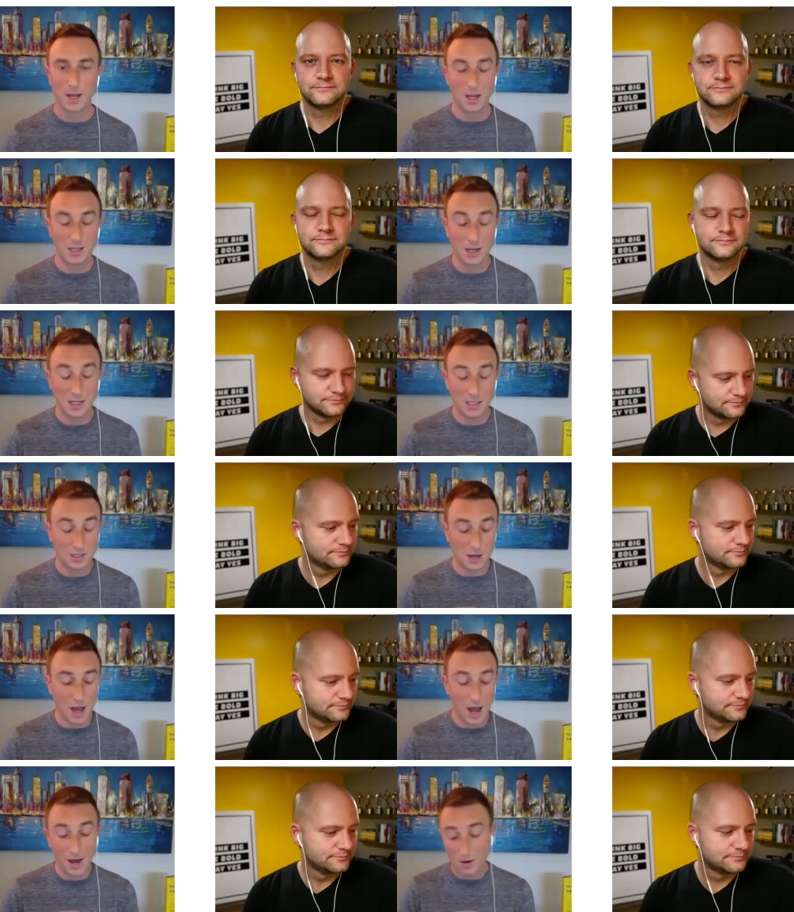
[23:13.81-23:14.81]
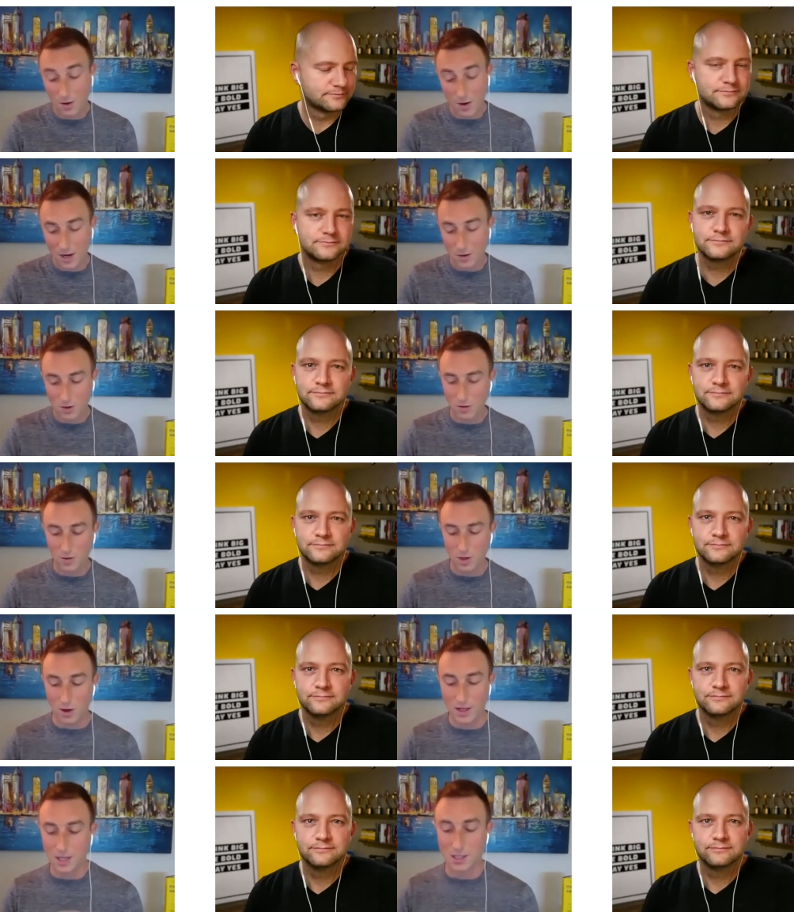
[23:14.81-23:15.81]
Speaker 1: It, it's I don't know. I don't agree
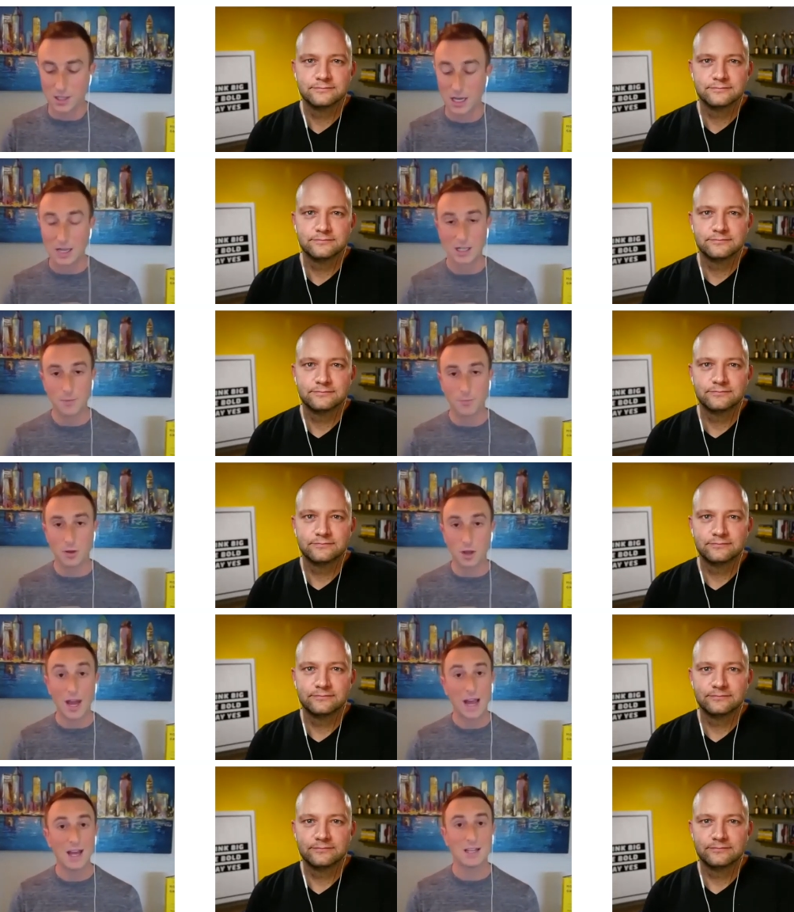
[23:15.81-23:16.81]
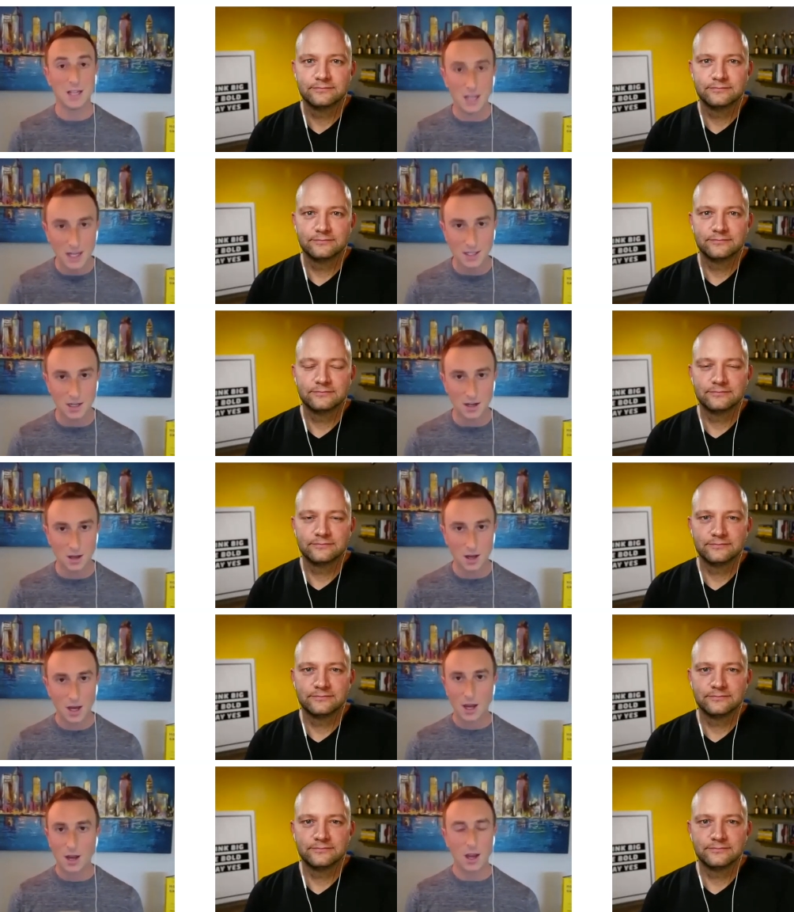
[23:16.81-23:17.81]
with you. I think it's simple and
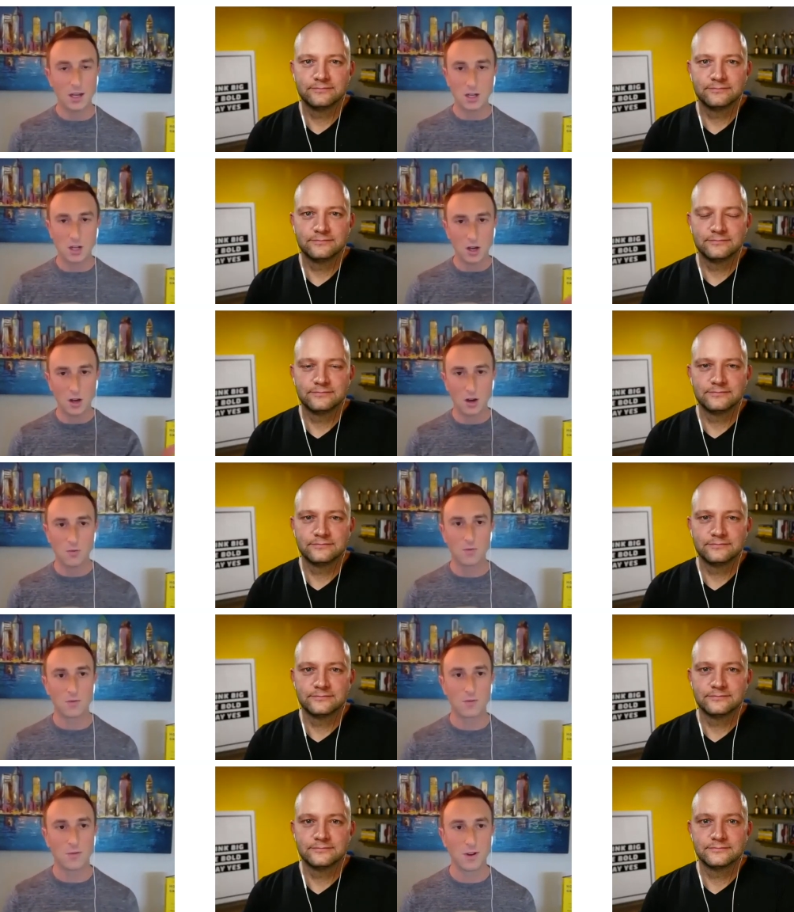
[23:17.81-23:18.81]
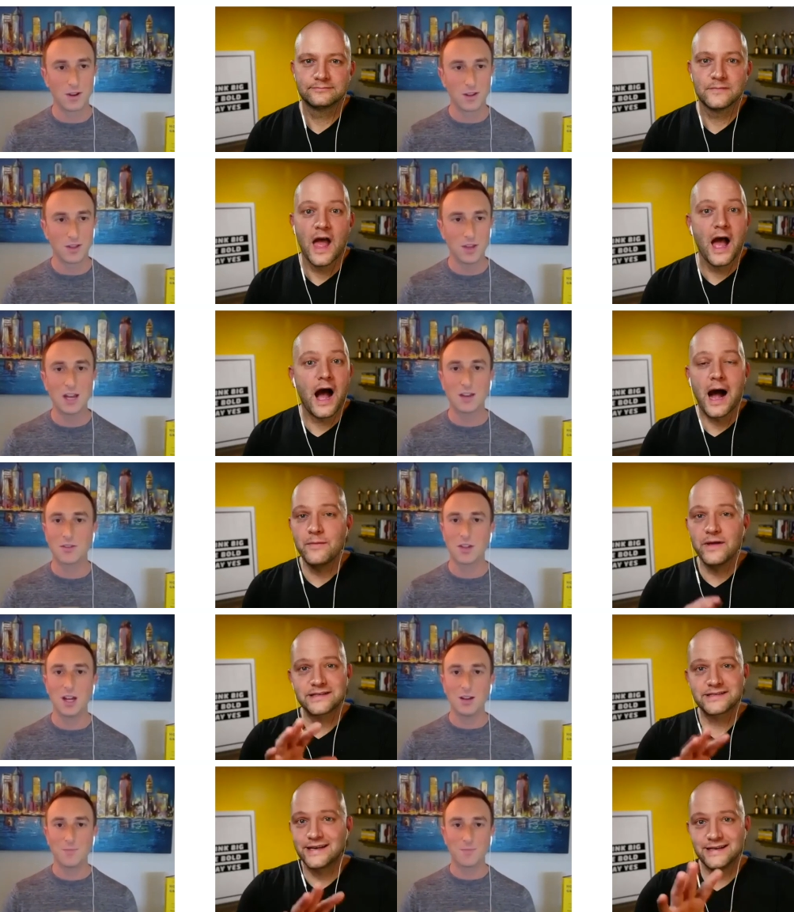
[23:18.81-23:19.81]
easy. And you know,
Speaker 2: Think, I'm
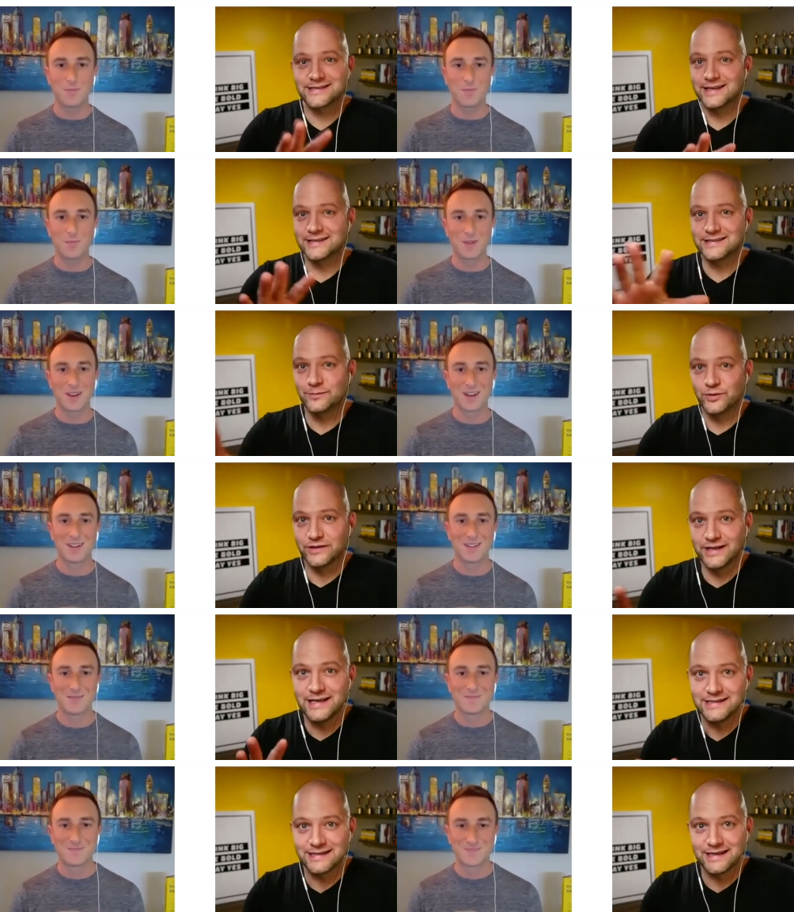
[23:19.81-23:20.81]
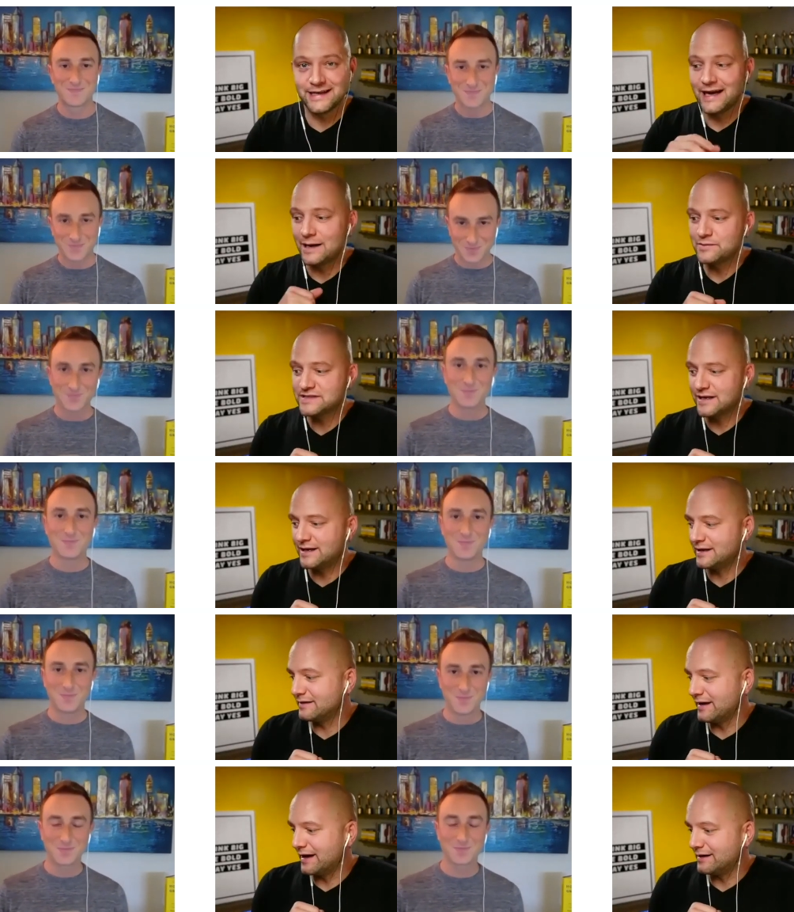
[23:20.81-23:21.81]
not think. saying it's not simple and easy. I'm
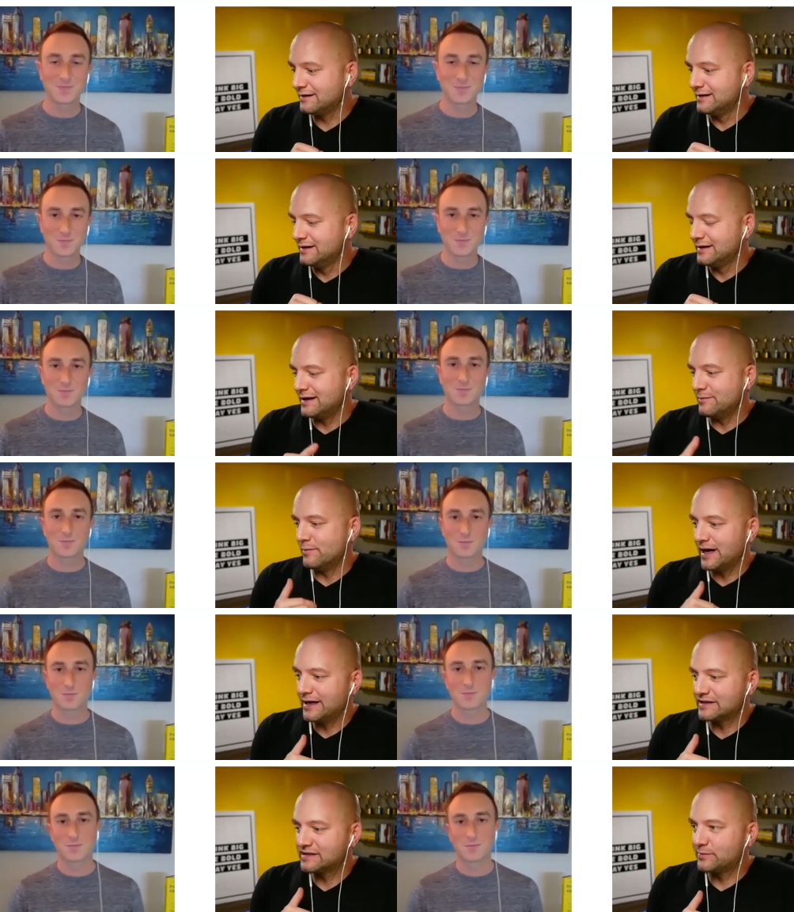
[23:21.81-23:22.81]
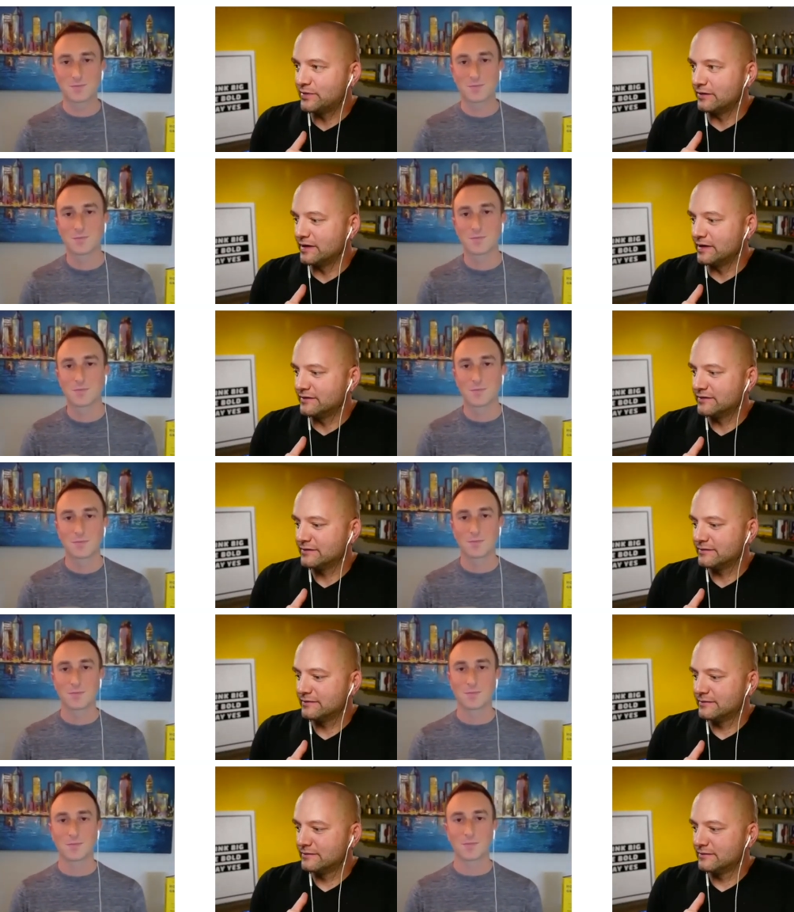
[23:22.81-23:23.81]
saying that in my experience,
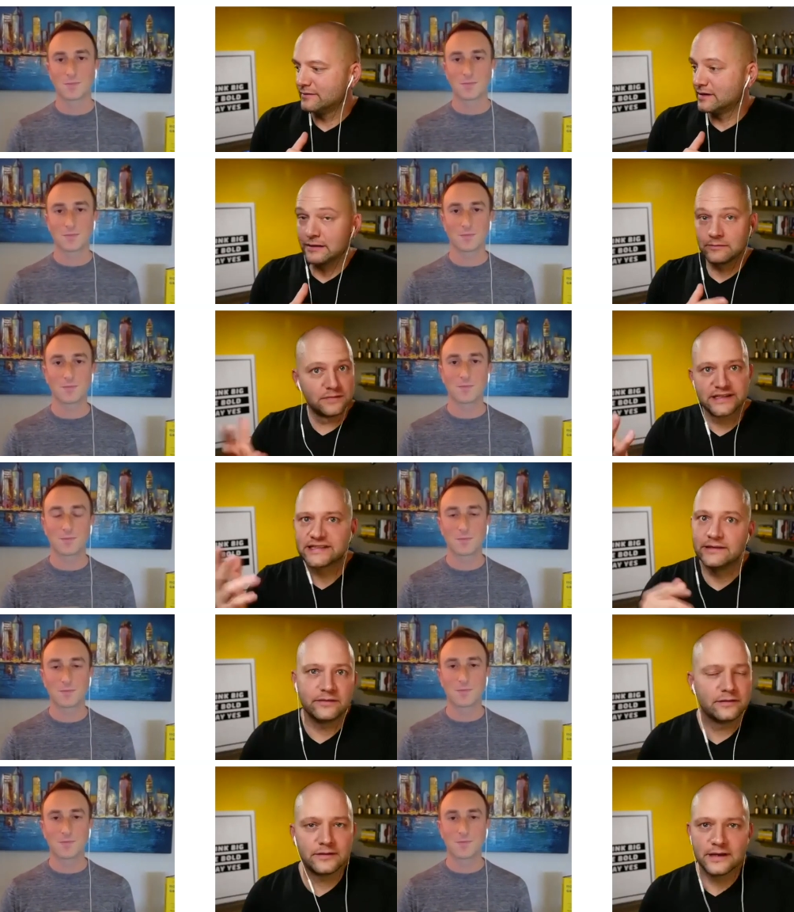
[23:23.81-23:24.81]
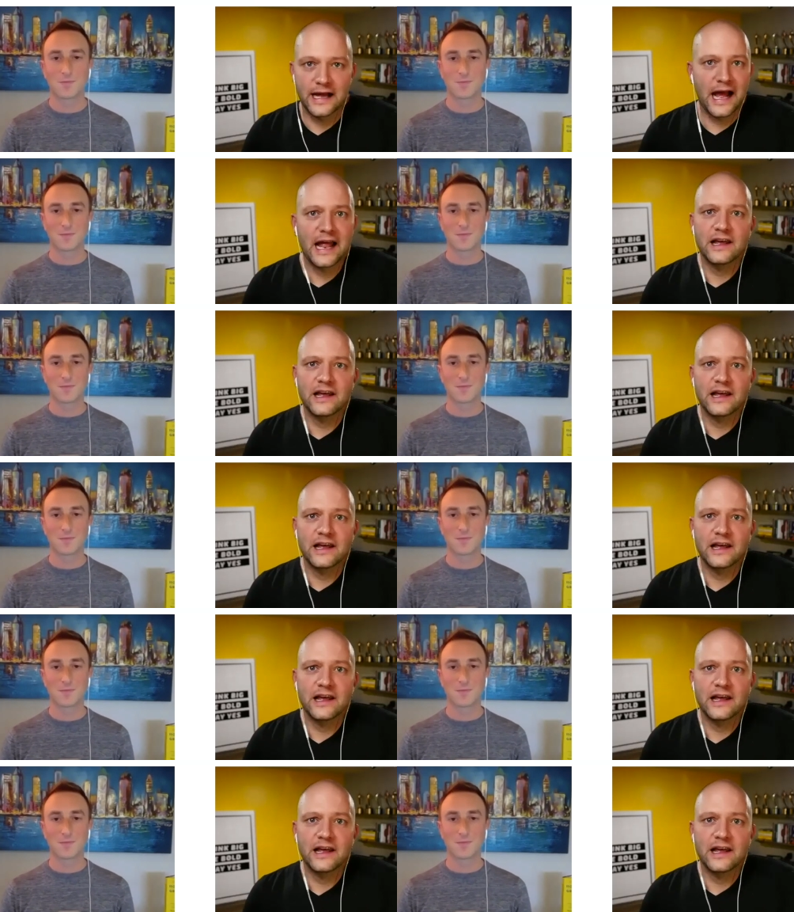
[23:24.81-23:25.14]
uh, listen, I